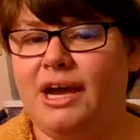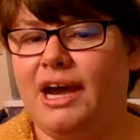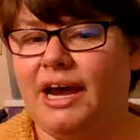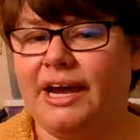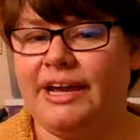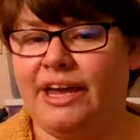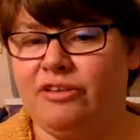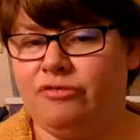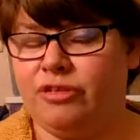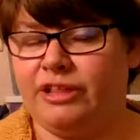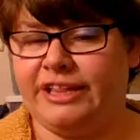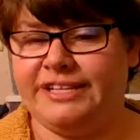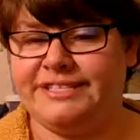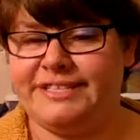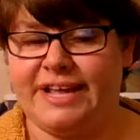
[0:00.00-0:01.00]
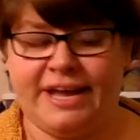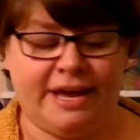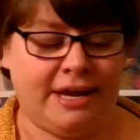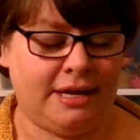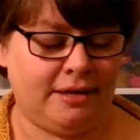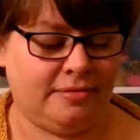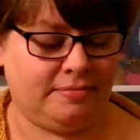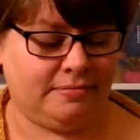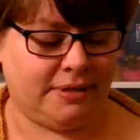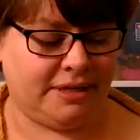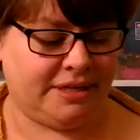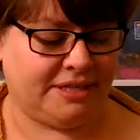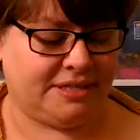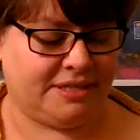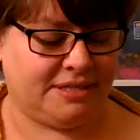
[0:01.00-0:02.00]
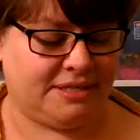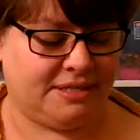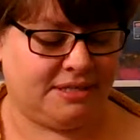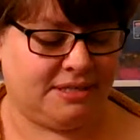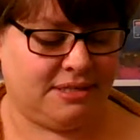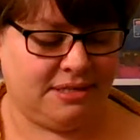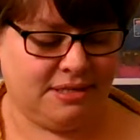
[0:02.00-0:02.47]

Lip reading: I get really sad because